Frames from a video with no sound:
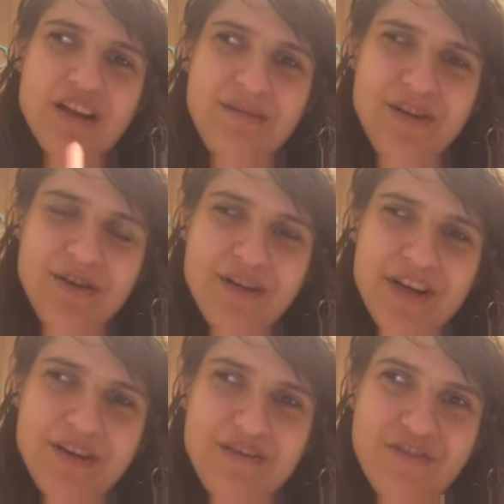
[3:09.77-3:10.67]
Let me go
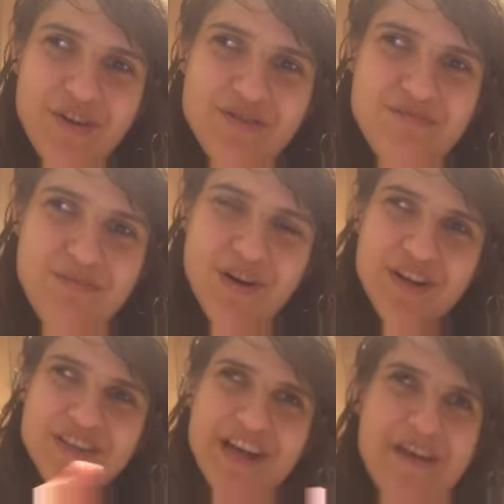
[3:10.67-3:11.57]
get the first
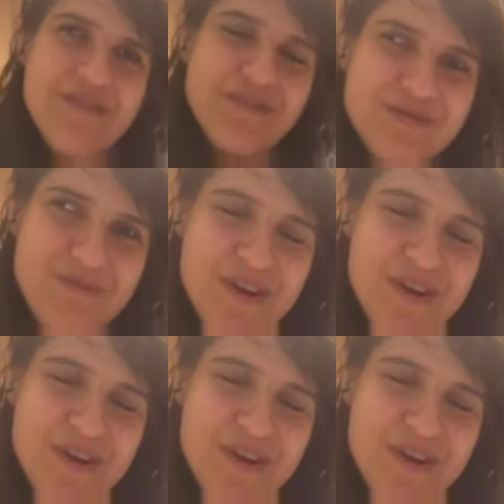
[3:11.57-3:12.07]
book, because I have the first